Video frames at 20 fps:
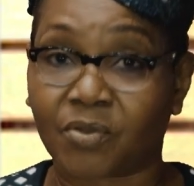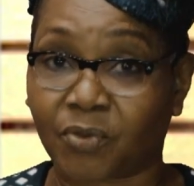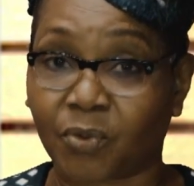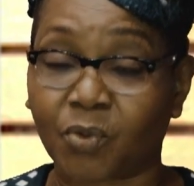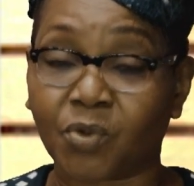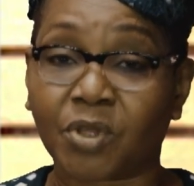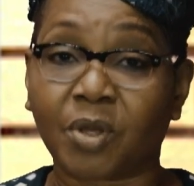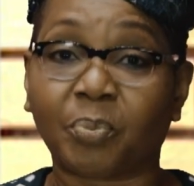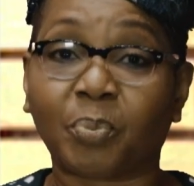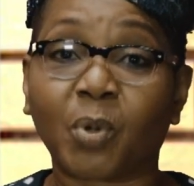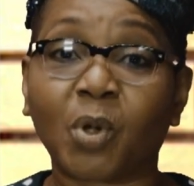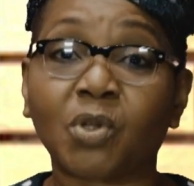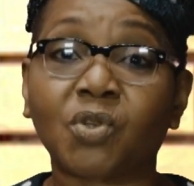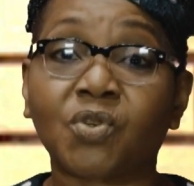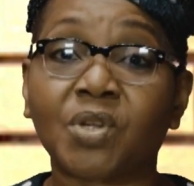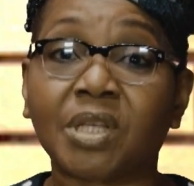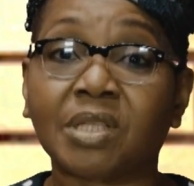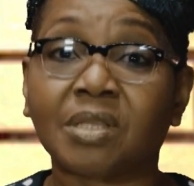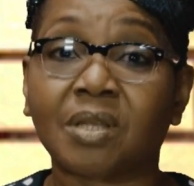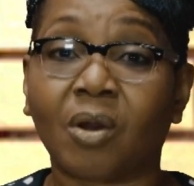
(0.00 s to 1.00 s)
through the
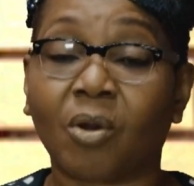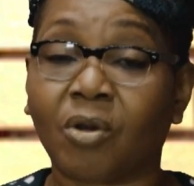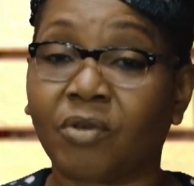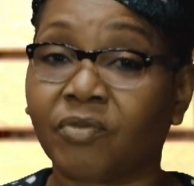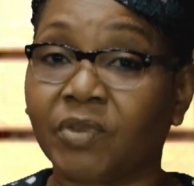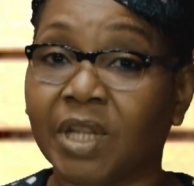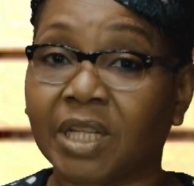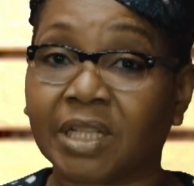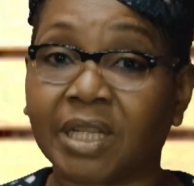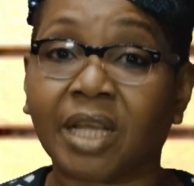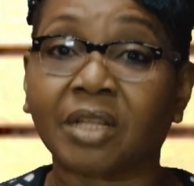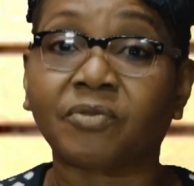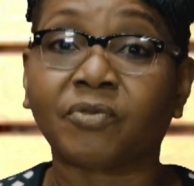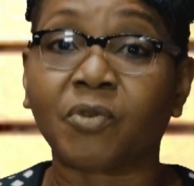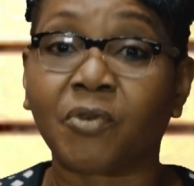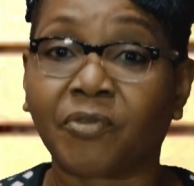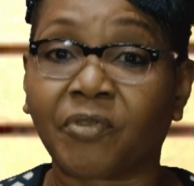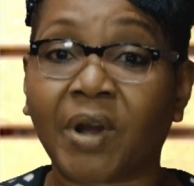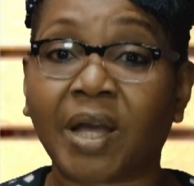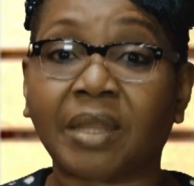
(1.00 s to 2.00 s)
portrait of
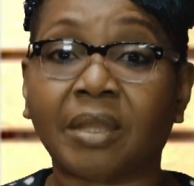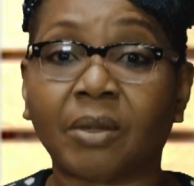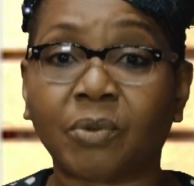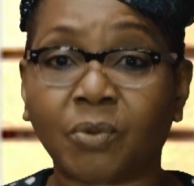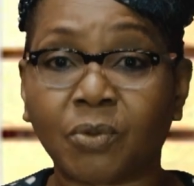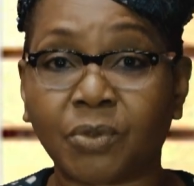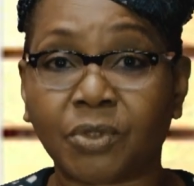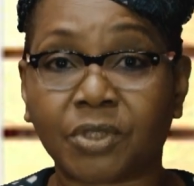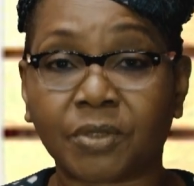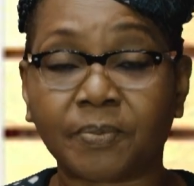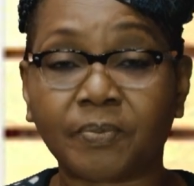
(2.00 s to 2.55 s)
neglectful fatherhood.